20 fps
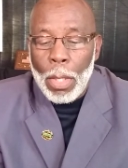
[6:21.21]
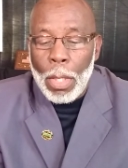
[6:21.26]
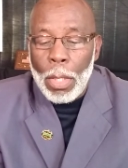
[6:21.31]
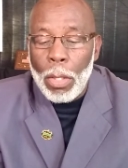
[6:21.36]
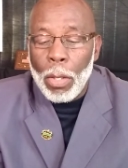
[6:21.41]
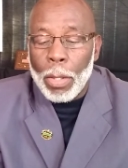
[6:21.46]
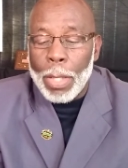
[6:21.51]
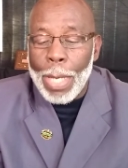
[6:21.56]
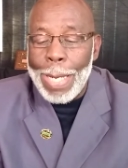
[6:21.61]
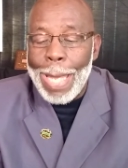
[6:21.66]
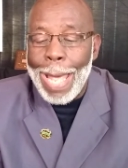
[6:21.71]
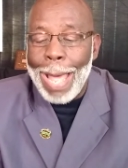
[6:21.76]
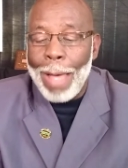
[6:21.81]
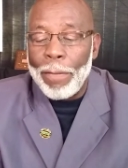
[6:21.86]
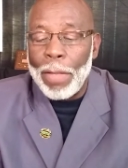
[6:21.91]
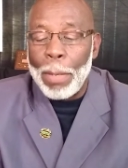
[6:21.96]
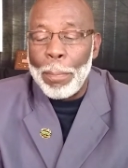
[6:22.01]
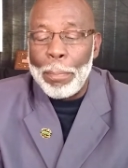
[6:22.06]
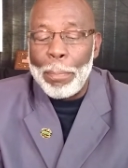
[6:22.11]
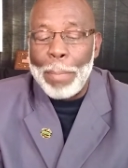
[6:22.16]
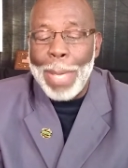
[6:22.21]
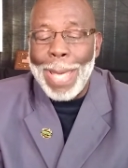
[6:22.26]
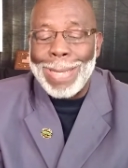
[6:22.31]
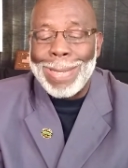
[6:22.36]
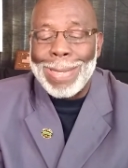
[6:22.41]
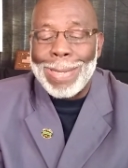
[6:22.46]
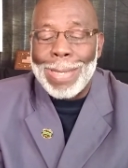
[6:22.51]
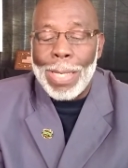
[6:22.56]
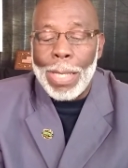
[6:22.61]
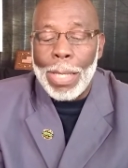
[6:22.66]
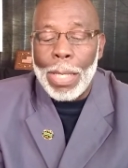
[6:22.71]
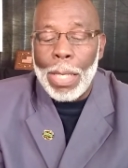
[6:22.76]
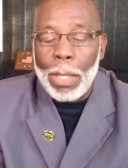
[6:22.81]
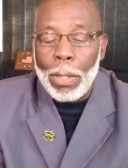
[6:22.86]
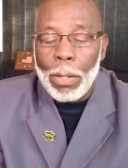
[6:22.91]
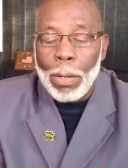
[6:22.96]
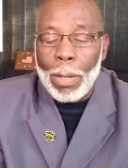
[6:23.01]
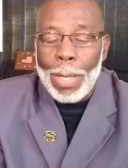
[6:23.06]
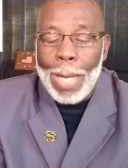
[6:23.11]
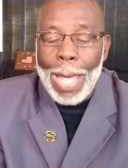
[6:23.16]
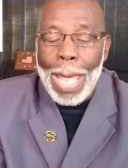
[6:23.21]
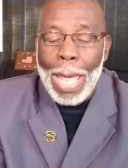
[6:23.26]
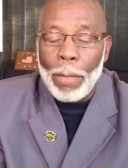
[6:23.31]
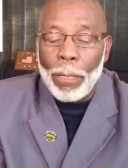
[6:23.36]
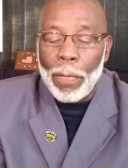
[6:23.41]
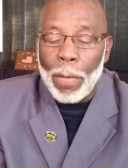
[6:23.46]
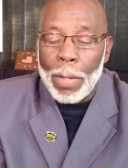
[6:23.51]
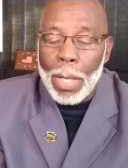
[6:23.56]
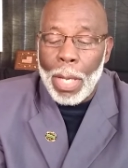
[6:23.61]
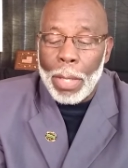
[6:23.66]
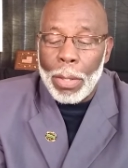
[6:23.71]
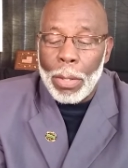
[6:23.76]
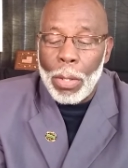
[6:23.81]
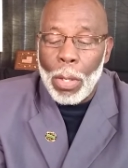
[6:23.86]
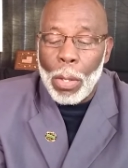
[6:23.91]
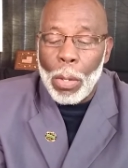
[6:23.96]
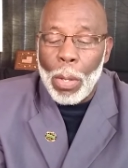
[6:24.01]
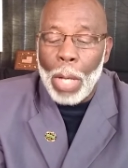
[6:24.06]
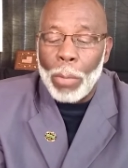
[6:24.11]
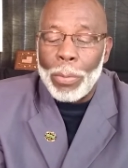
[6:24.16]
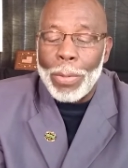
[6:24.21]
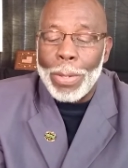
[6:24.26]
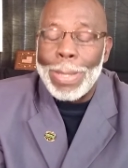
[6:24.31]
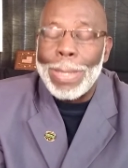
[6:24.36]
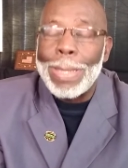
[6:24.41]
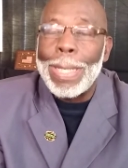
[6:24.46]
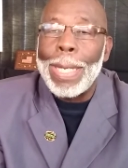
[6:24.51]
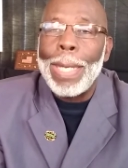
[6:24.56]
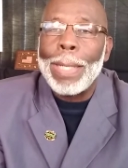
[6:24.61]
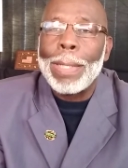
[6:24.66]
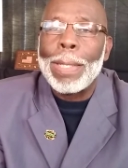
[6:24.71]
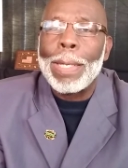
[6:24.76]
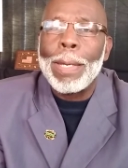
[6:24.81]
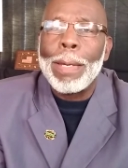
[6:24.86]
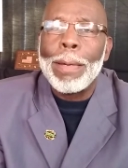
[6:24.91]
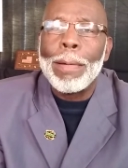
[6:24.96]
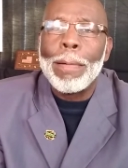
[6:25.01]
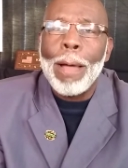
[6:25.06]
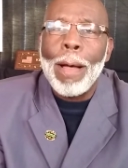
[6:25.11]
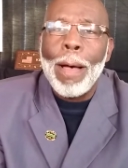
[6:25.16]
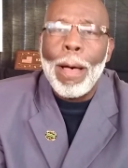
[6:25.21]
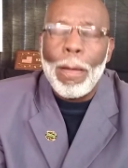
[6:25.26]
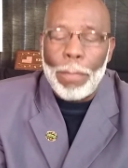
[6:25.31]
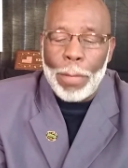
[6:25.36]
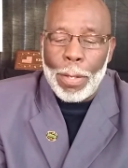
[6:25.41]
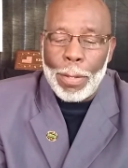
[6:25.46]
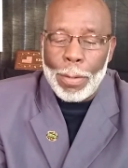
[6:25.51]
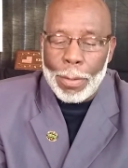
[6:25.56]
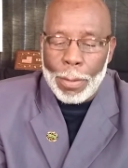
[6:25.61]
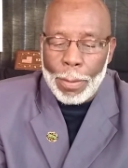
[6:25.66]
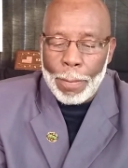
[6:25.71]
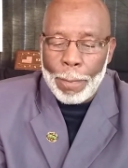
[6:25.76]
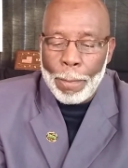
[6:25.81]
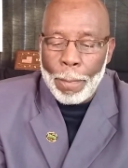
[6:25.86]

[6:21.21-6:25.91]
You can have the best thing in your life and not know how to take care of it.